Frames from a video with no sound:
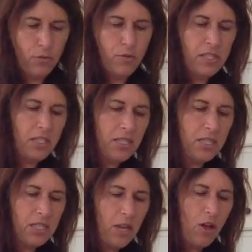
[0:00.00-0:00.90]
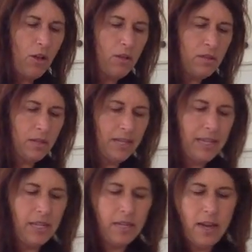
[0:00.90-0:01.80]
Once this is all
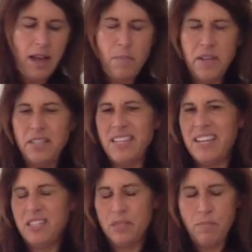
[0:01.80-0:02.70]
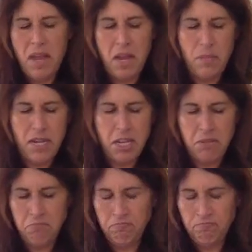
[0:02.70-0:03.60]
heated up, it takes maybe,